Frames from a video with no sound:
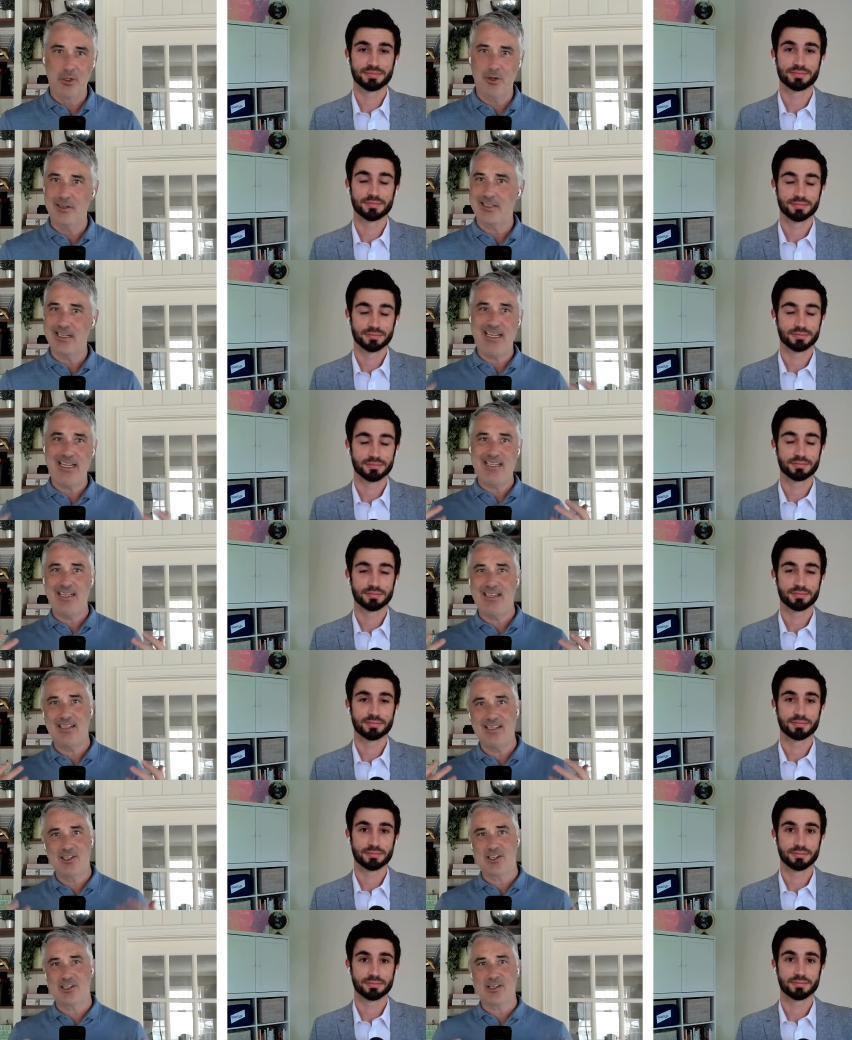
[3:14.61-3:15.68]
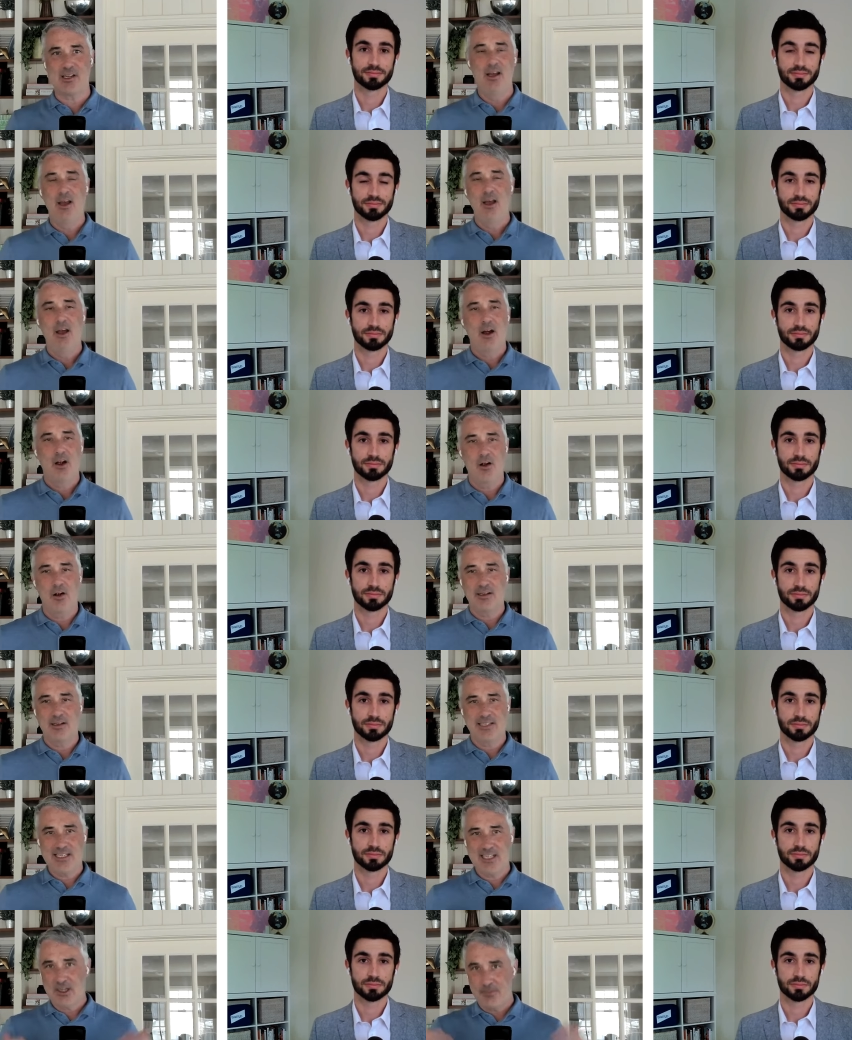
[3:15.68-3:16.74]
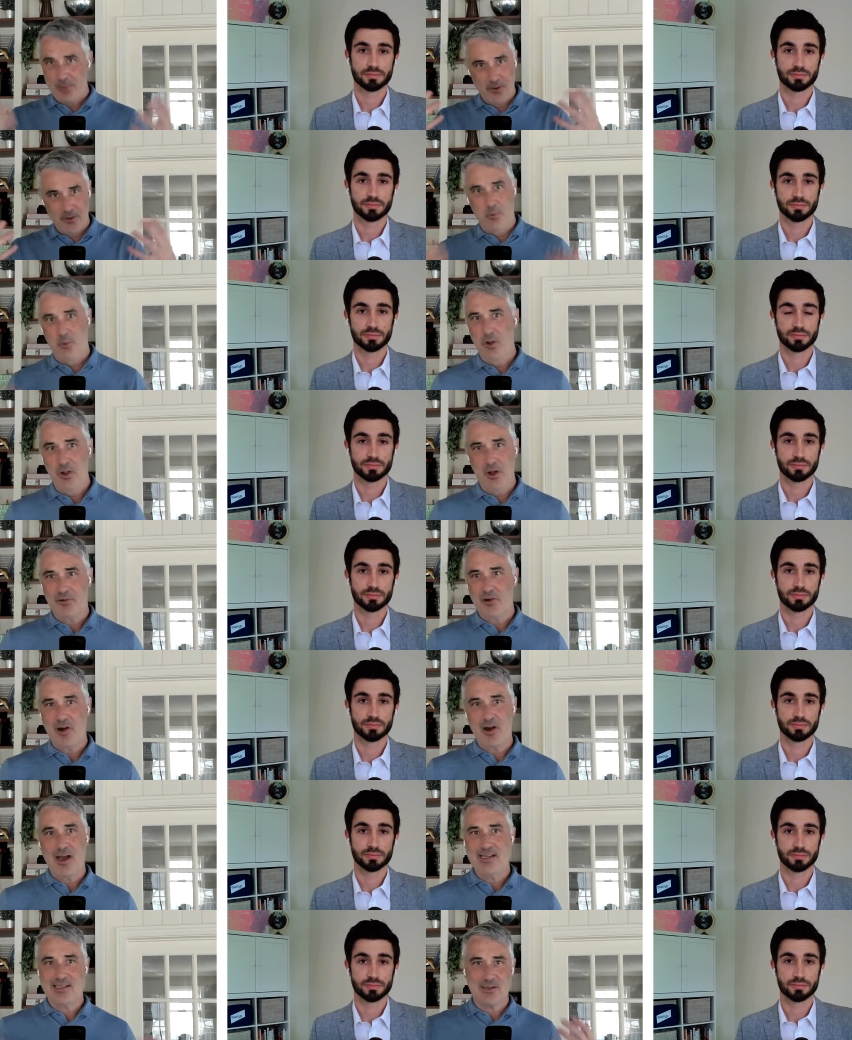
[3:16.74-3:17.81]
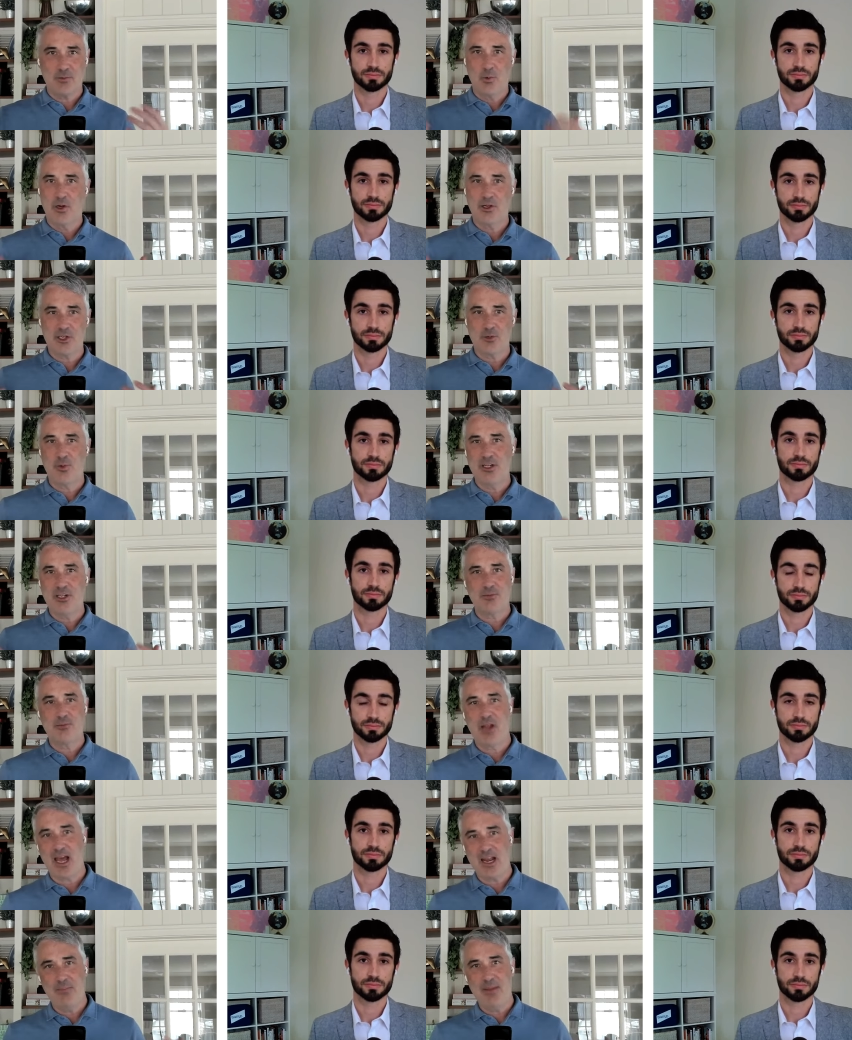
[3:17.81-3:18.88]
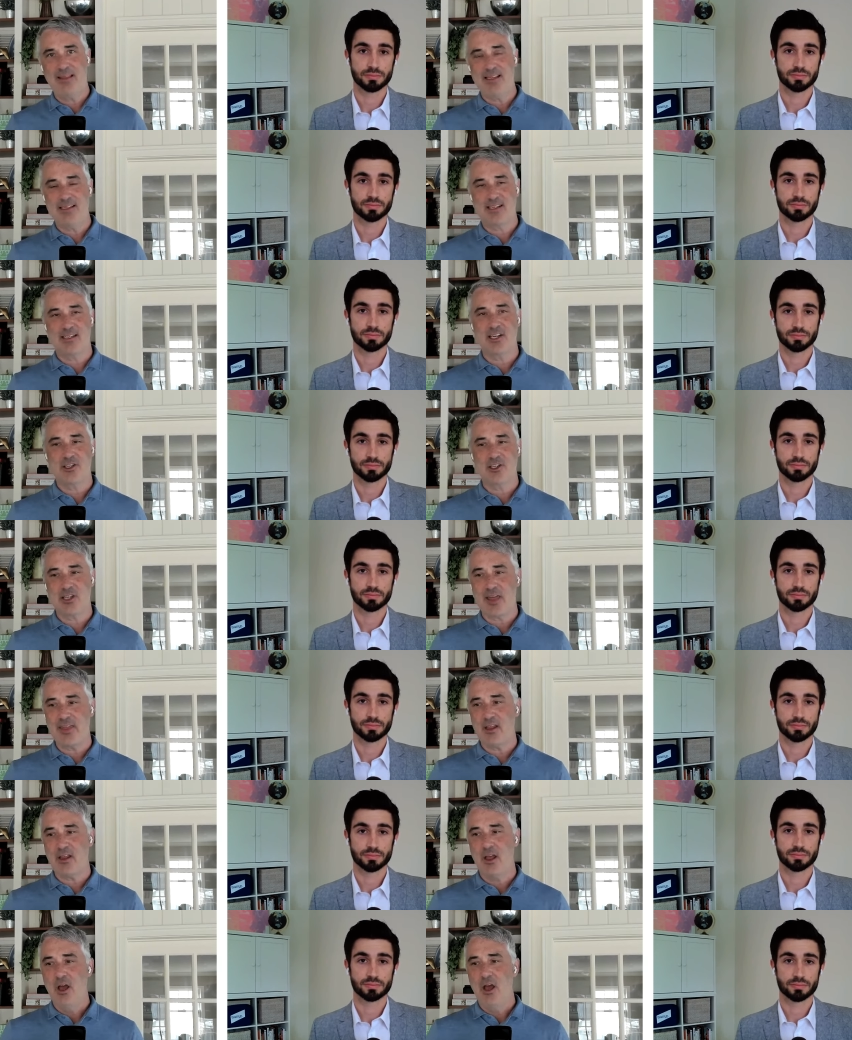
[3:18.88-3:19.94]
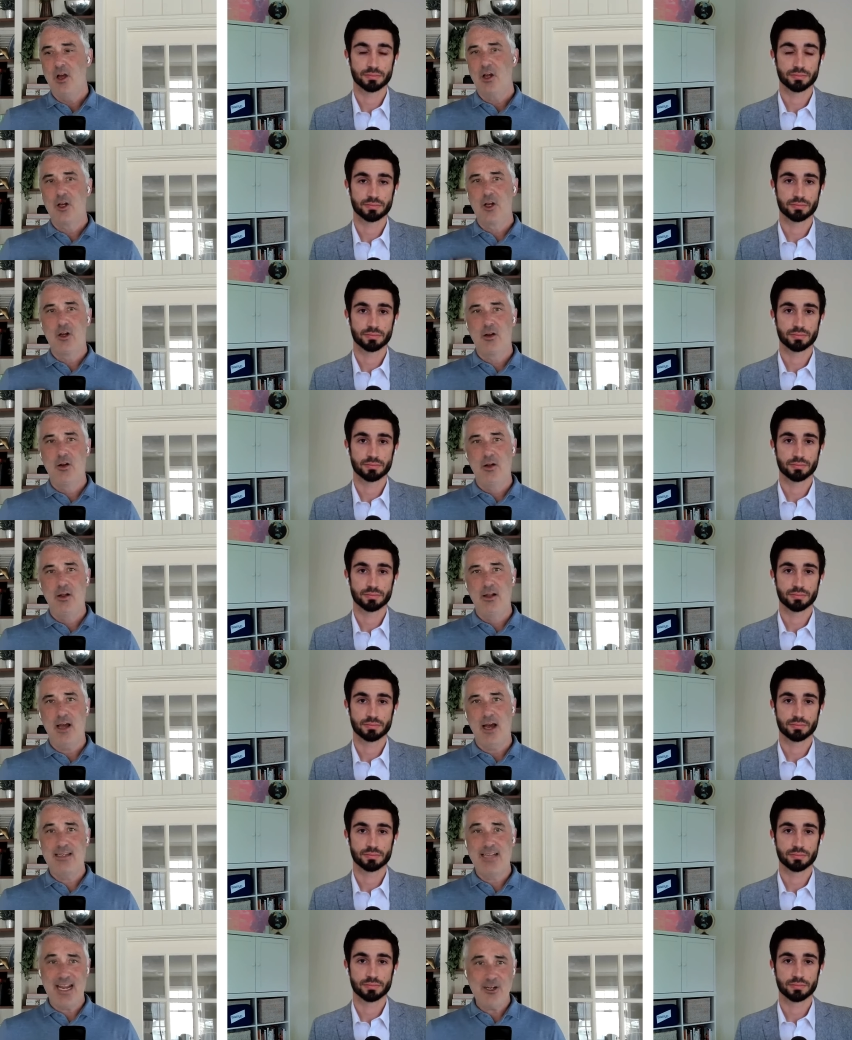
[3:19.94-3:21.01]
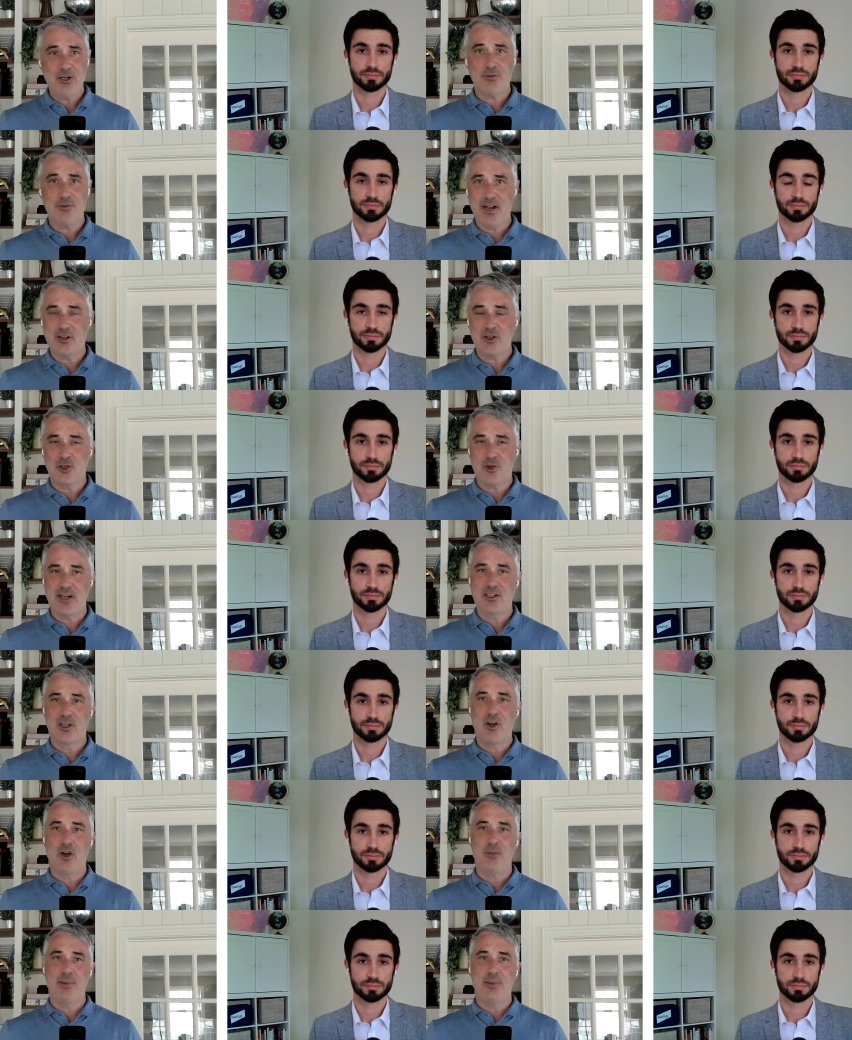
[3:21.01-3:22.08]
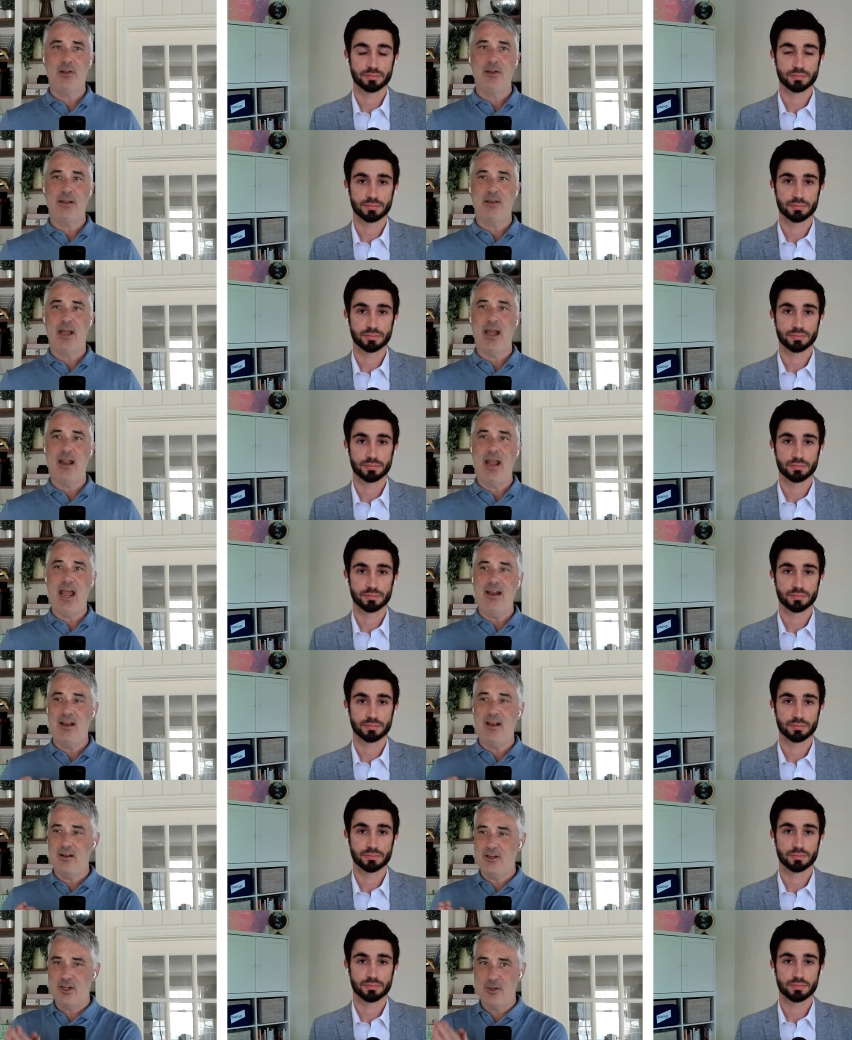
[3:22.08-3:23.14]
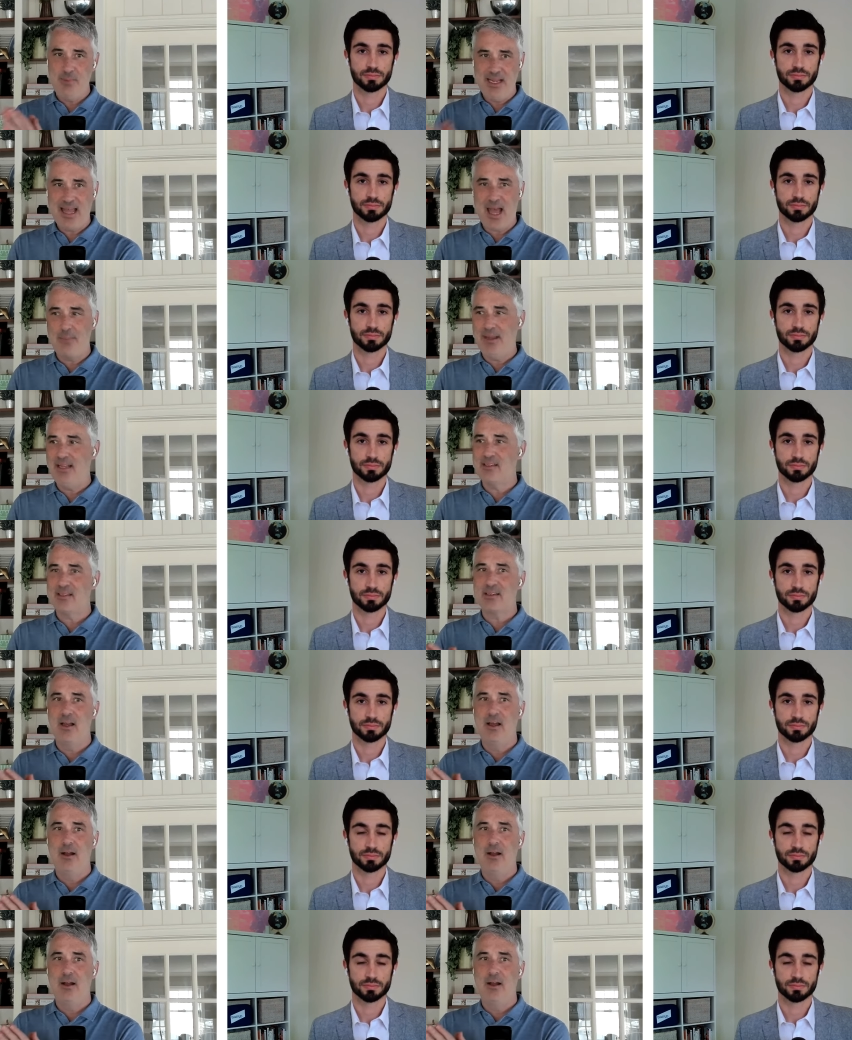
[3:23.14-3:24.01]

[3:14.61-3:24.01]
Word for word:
Speaker 1: or it's easy to just or, or, it's easy to pull the wool over our eyes and we're just we just kind of make these decisions i think a dangerous financial trade is gullibility and, and to me that means